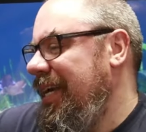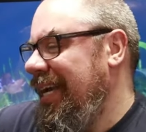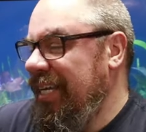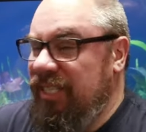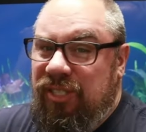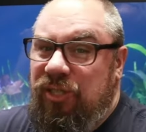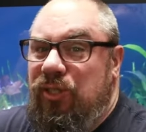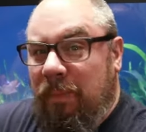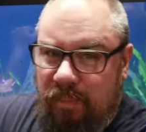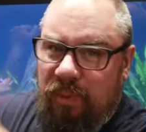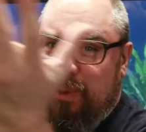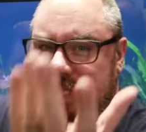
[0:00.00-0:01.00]
it can just
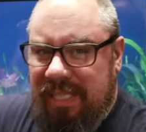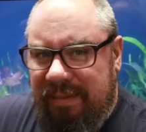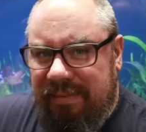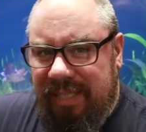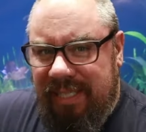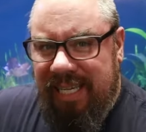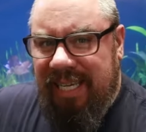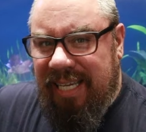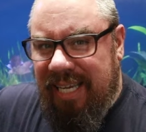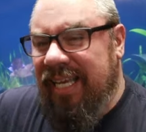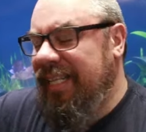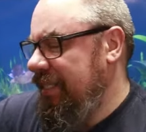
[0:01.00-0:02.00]
dump what's left of the
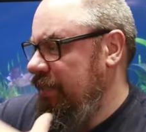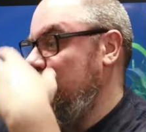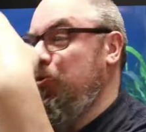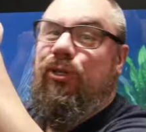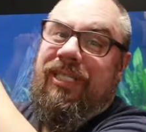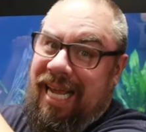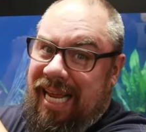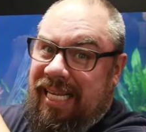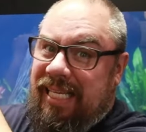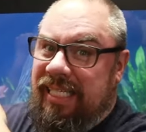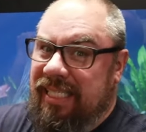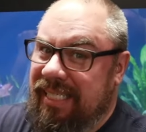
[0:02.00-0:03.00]
tank into your
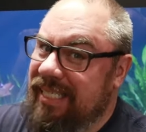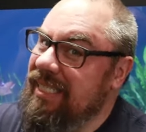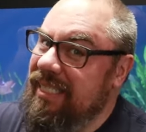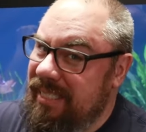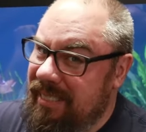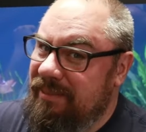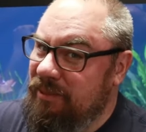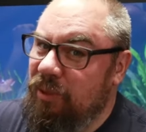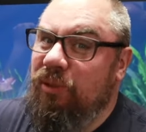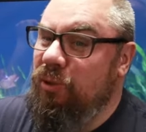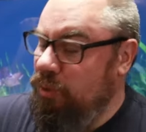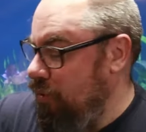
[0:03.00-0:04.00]
tank and
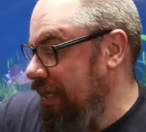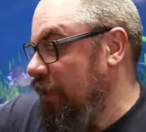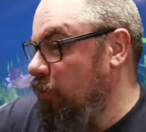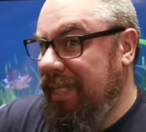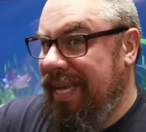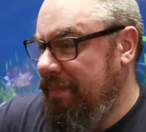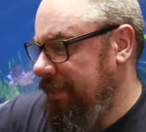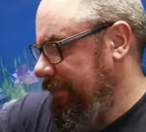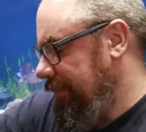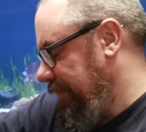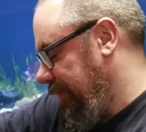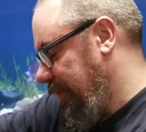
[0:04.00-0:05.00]
not good things will happen.
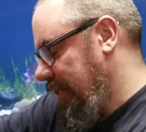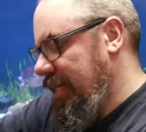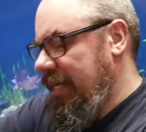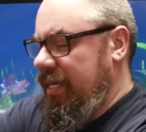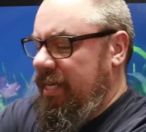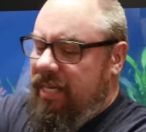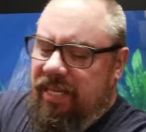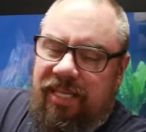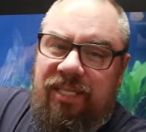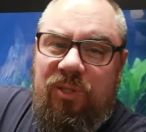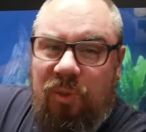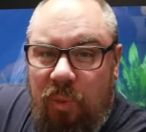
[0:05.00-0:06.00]

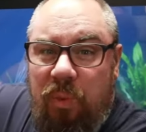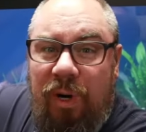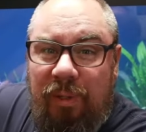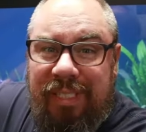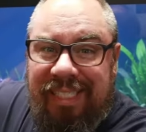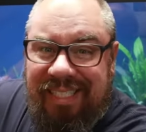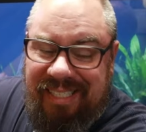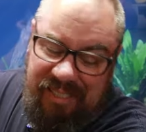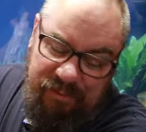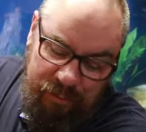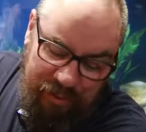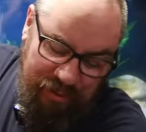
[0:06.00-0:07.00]
So what
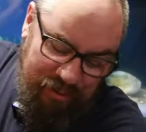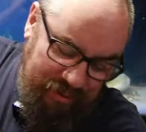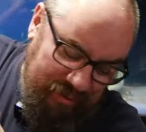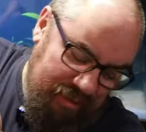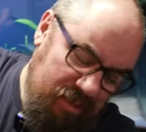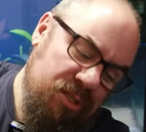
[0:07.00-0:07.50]
alternatives have we got?